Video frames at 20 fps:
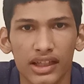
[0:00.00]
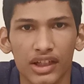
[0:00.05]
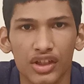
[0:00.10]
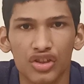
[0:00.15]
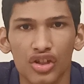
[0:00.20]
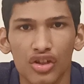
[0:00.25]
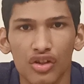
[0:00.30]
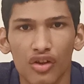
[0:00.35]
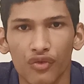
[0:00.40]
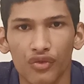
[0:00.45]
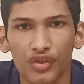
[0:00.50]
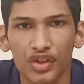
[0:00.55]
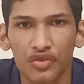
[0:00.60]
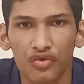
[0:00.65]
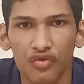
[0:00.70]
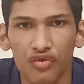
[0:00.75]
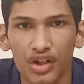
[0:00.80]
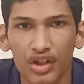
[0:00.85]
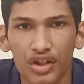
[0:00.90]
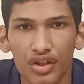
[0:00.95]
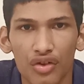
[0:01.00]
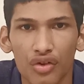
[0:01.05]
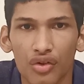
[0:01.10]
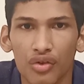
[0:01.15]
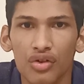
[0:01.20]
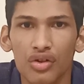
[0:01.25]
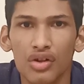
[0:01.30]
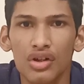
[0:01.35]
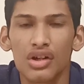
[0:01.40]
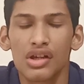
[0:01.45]
section of this
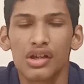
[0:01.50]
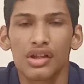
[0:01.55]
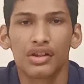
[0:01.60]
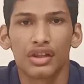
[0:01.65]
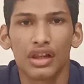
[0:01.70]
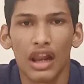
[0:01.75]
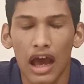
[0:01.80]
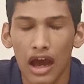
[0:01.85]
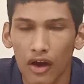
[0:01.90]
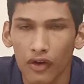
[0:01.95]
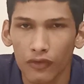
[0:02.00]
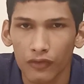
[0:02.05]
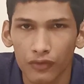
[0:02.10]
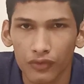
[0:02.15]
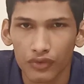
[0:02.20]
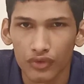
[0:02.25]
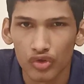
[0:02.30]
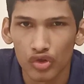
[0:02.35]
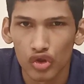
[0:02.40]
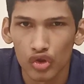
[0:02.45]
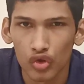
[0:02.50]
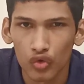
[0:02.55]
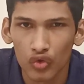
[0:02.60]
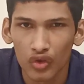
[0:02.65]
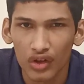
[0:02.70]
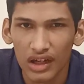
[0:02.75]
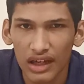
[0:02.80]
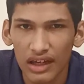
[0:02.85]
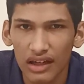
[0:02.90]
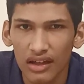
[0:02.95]
video. Now
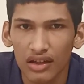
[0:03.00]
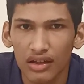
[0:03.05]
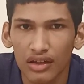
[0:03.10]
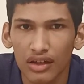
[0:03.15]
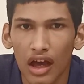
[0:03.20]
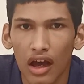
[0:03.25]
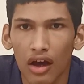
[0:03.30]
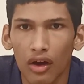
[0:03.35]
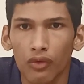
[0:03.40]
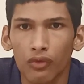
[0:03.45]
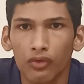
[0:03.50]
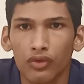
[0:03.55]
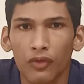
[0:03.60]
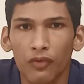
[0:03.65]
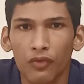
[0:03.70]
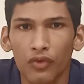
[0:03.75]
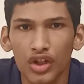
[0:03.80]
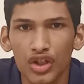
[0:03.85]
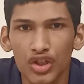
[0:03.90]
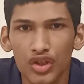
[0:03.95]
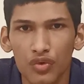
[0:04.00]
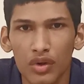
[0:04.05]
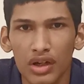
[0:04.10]
the first